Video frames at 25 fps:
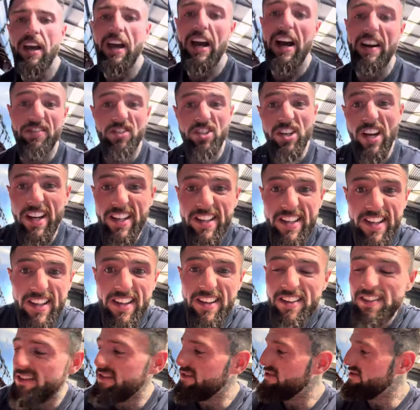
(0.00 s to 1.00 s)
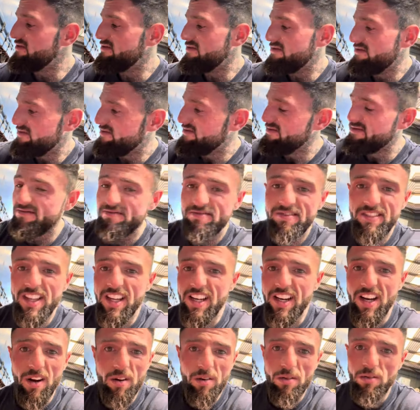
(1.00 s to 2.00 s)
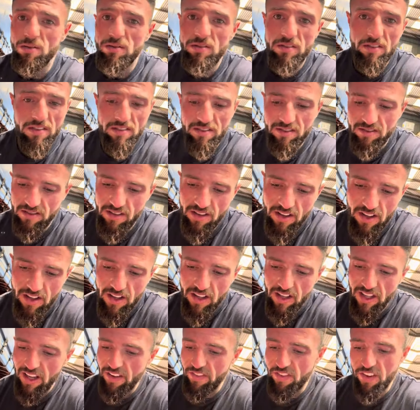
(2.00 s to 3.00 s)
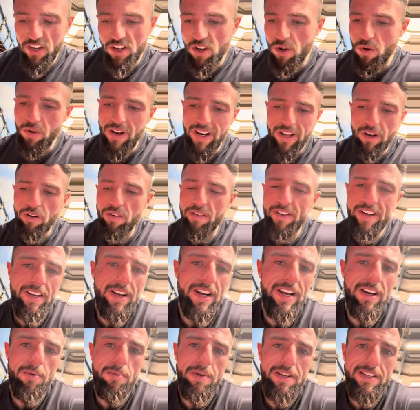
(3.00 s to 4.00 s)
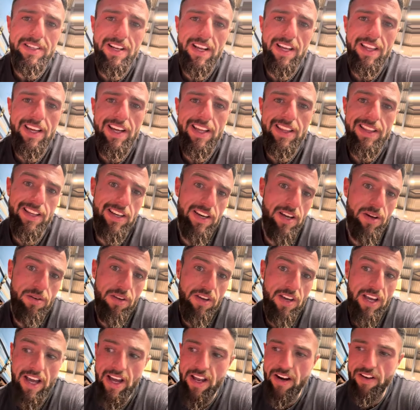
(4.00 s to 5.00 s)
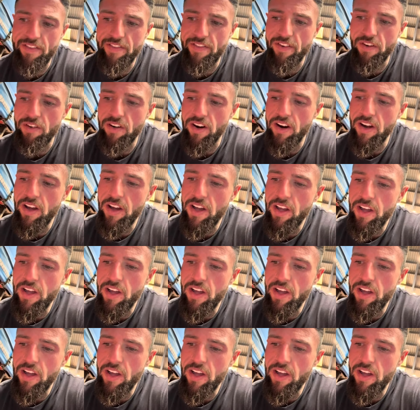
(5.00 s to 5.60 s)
I've checked it they know if you do little bit, little bits like that, they know you're kind of thorough.